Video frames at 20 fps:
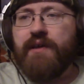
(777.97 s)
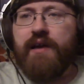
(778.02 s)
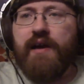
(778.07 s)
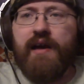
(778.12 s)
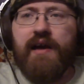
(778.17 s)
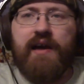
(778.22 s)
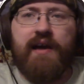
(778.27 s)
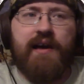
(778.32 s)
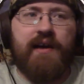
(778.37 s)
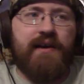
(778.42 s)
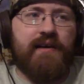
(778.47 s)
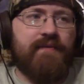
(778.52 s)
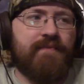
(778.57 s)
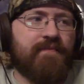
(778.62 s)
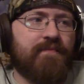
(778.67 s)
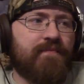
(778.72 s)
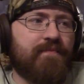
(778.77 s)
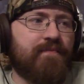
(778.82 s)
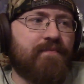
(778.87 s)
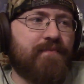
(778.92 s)
Uh,
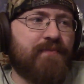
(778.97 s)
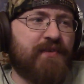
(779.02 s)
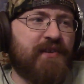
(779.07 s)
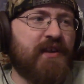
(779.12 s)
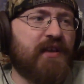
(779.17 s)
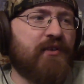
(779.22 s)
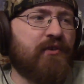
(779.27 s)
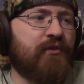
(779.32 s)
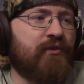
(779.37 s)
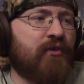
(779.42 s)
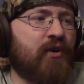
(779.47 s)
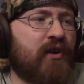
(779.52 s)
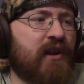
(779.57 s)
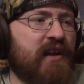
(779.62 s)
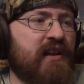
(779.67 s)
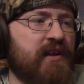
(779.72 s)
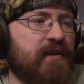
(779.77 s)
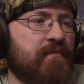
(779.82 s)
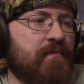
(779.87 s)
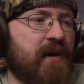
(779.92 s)
the other song I
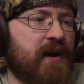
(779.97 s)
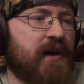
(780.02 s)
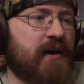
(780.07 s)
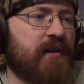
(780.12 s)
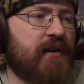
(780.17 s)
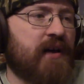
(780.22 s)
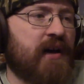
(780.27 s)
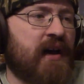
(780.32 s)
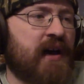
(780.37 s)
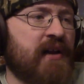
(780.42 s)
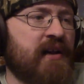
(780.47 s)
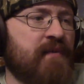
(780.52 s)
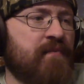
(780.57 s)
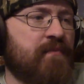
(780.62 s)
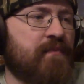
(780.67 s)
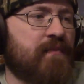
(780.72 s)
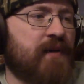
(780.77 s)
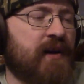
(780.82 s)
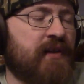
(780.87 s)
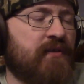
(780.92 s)
didn't mind. I
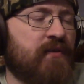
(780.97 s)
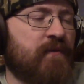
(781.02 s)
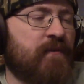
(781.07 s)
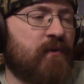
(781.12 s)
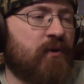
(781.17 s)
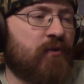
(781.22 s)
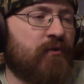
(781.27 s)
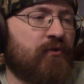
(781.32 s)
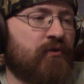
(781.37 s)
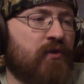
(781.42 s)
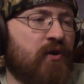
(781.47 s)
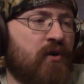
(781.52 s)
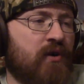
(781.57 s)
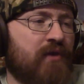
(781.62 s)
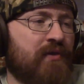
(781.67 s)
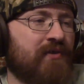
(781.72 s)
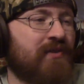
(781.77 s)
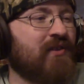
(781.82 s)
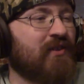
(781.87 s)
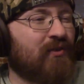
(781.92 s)
didn't mind the first
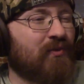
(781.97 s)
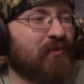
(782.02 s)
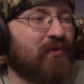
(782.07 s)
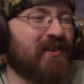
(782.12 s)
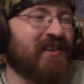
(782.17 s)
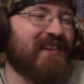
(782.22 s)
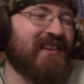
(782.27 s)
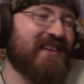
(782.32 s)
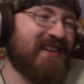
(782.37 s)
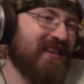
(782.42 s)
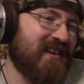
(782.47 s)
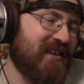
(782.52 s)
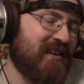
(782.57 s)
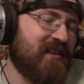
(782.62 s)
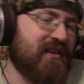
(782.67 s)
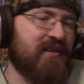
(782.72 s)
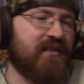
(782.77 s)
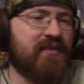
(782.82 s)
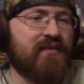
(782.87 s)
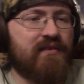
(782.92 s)
song. This one
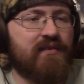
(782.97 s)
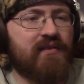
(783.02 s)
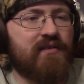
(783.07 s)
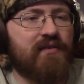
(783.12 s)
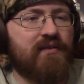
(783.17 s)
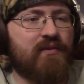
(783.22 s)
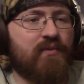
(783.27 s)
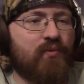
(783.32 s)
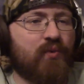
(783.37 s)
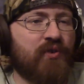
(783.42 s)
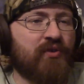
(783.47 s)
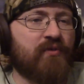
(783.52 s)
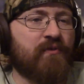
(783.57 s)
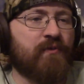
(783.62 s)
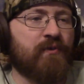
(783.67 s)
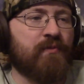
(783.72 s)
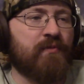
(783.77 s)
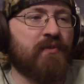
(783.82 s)
eh, wasn't for